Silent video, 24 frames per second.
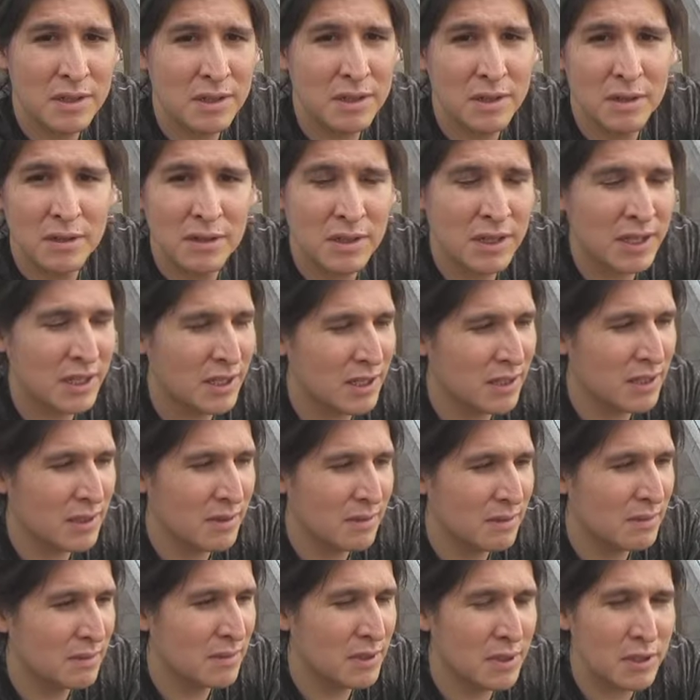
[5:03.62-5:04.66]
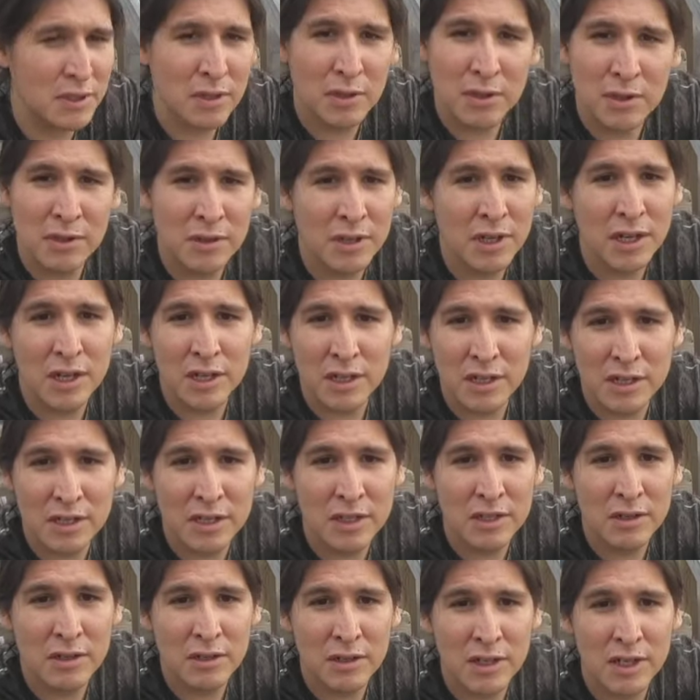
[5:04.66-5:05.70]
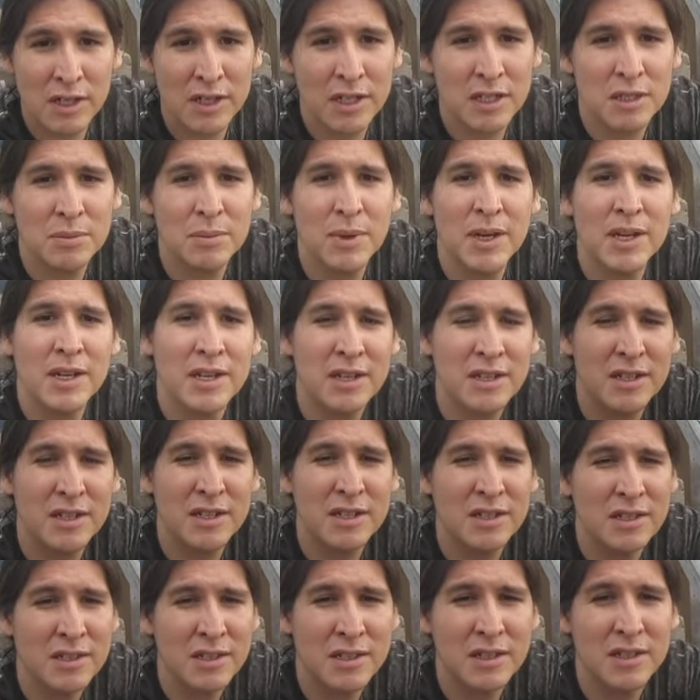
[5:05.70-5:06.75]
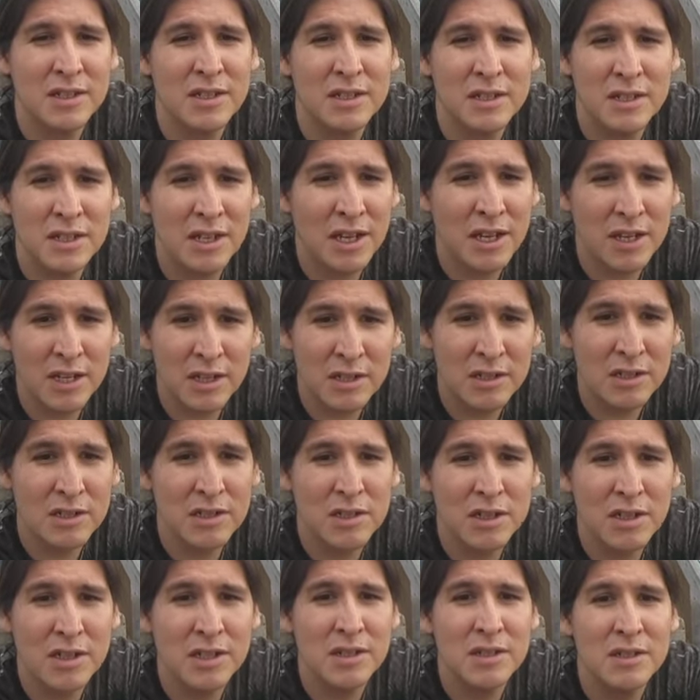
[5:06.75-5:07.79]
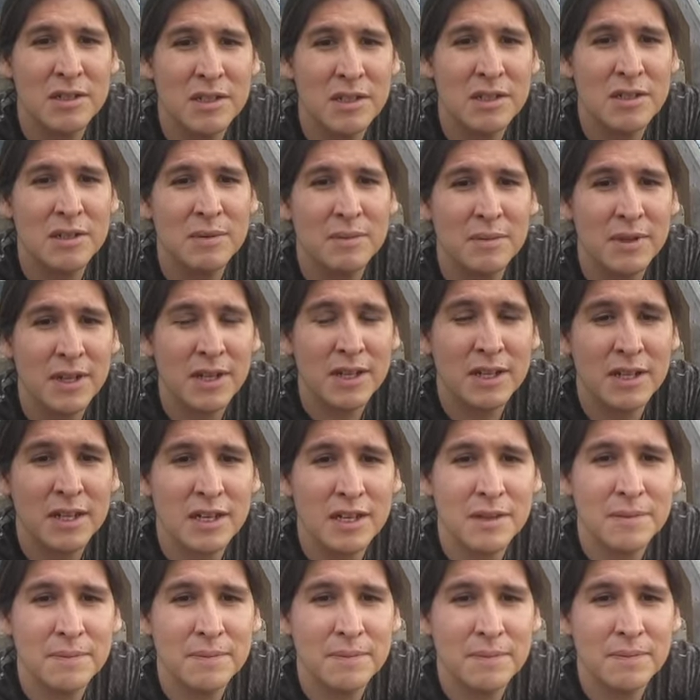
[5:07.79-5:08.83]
like this whole not Latino, not Hispanic thing. Yeah, it's kind of interesting to see something like that.